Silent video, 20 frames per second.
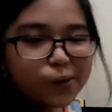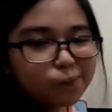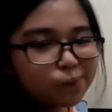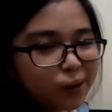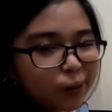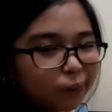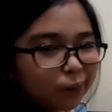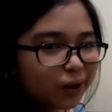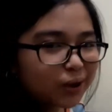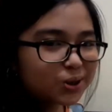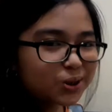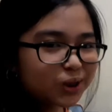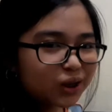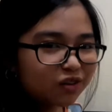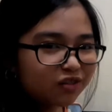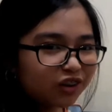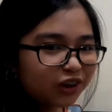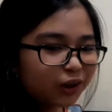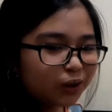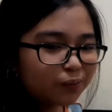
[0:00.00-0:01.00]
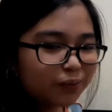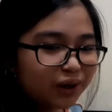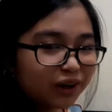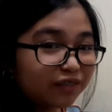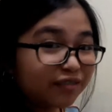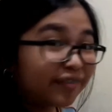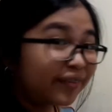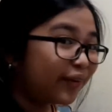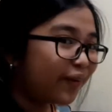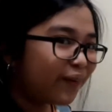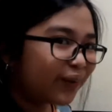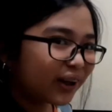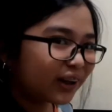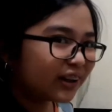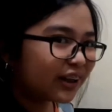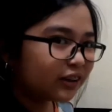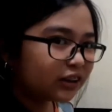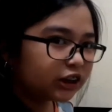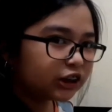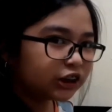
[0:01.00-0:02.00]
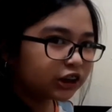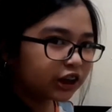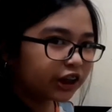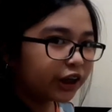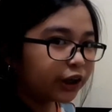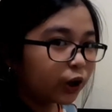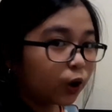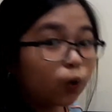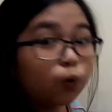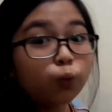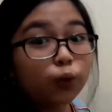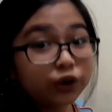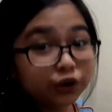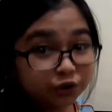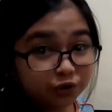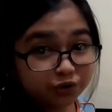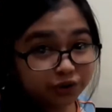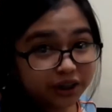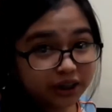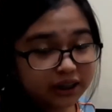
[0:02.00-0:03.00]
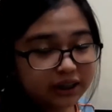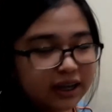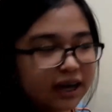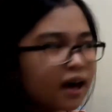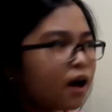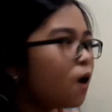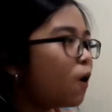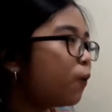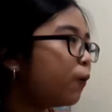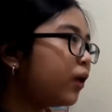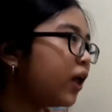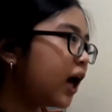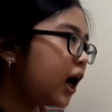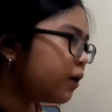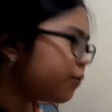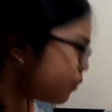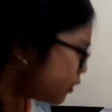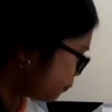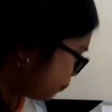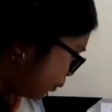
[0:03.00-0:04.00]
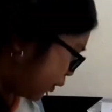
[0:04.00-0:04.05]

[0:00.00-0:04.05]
maybe I should give you a little bit of local literature, you know, what to read. Well, I would